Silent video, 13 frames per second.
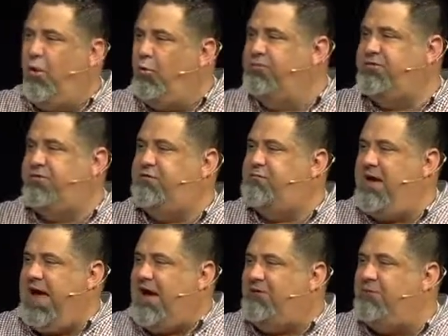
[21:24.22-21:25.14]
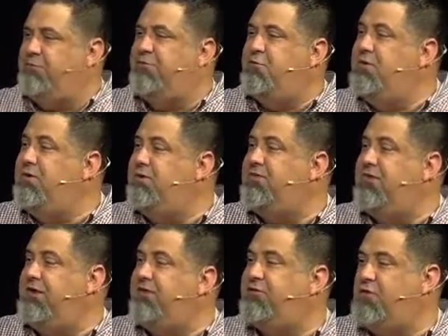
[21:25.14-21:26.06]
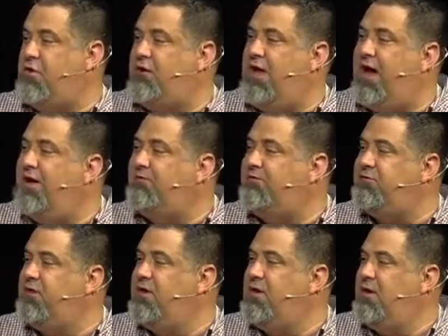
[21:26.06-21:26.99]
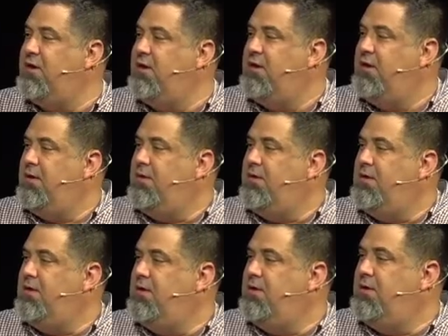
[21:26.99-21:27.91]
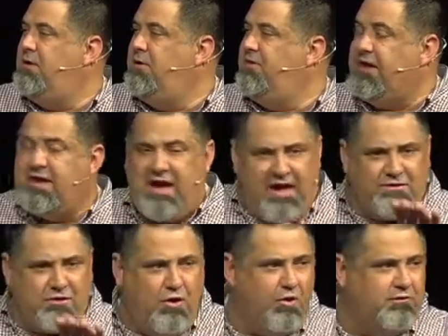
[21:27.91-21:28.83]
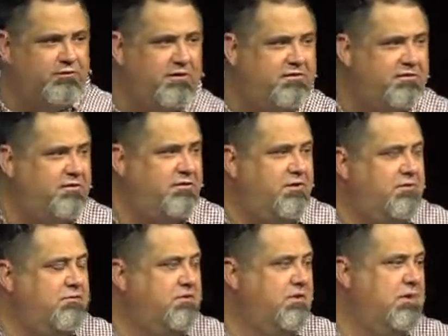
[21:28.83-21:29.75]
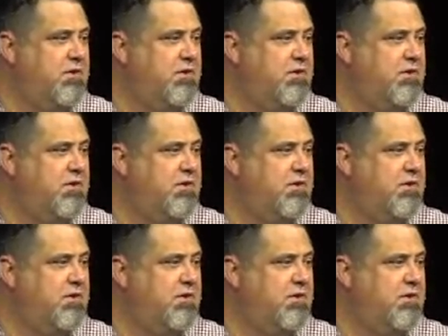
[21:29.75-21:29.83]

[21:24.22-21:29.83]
holds us back from doing the things in our lives that God calls us to do.